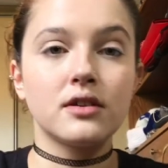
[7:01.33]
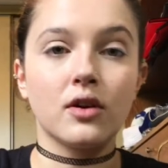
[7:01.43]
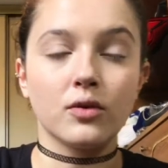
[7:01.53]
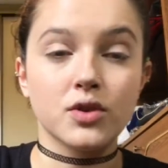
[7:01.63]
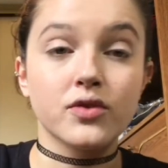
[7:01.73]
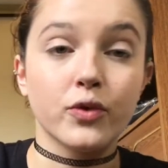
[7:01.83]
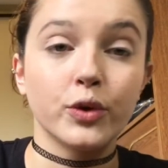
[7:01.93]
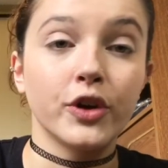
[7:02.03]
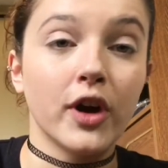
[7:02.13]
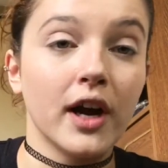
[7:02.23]
goes
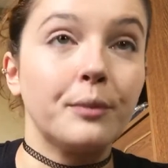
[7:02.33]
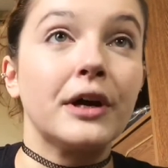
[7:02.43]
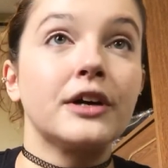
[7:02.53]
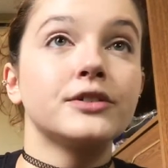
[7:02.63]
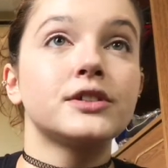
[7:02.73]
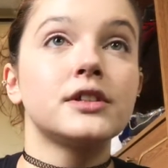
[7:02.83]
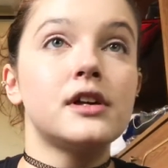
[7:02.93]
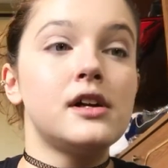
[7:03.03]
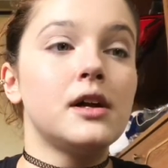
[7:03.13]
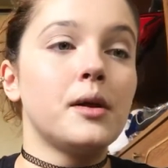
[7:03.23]
for your eyebrows,
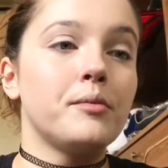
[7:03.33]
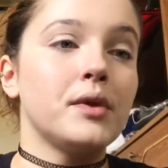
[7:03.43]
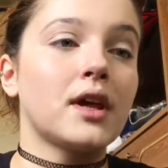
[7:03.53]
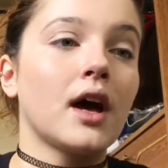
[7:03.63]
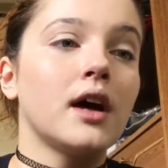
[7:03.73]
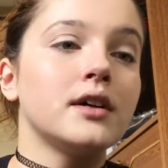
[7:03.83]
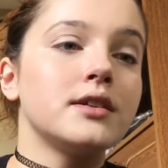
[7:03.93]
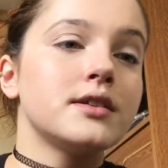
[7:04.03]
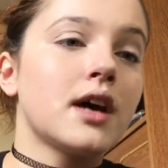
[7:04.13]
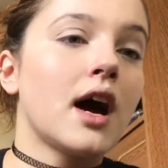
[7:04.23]

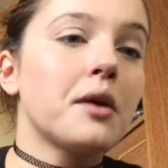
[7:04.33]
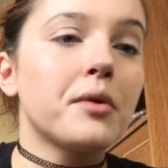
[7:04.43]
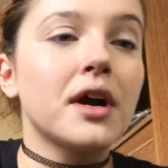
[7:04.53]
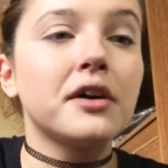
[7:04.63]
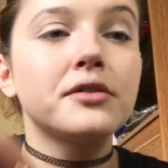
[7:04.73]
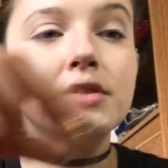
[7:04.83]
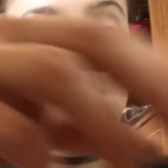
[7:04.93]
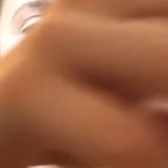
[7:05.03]
because eyebrows